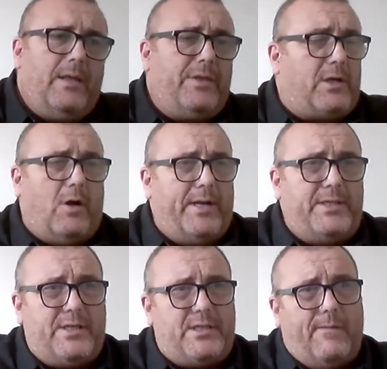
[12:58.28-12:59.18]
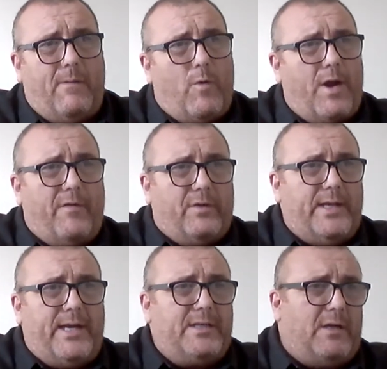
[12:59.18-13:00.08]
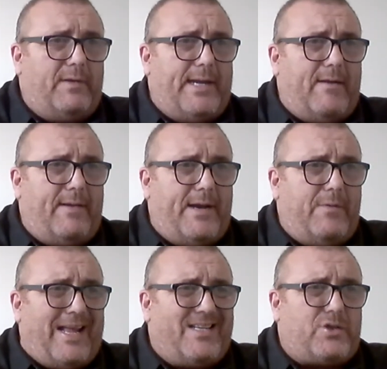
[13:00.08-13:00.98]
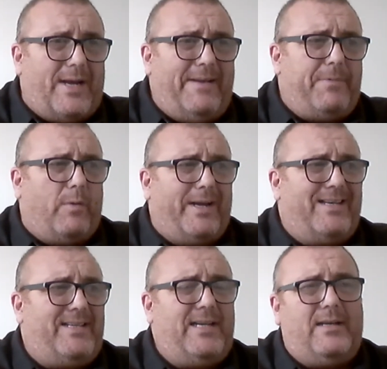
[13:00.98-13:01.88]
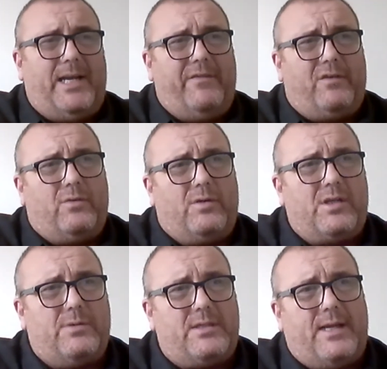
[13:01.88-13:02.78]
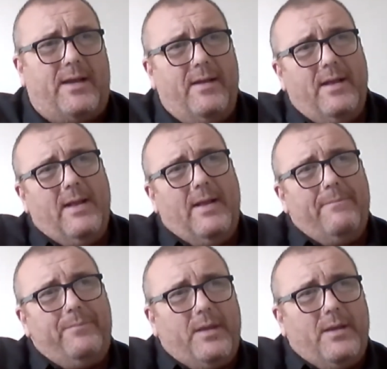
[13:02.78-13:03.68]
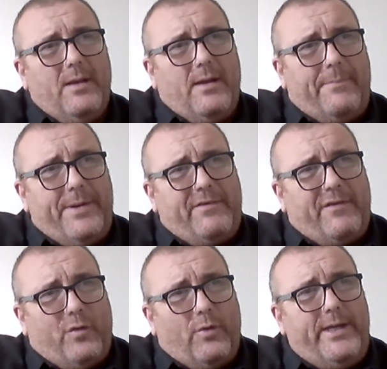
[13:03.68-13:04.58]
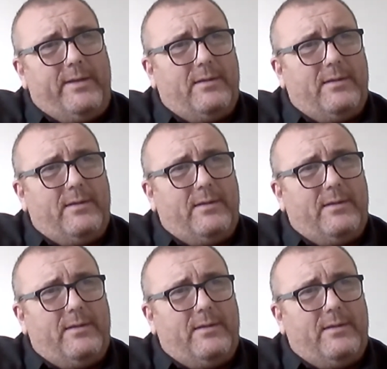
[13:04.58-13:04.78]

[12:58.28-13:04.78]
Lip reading: the college is doing wonderful things over there now. That's great. But what it did leave, of course, was a bit of a void